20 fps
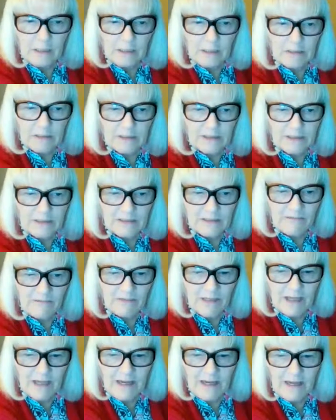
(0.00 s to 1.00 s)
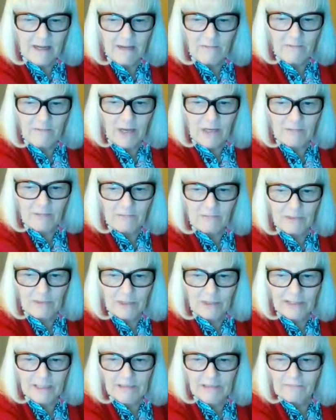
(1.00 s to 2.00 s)
7 a.m. I
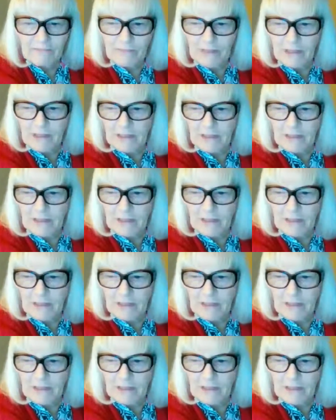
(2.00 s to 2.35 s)
believe the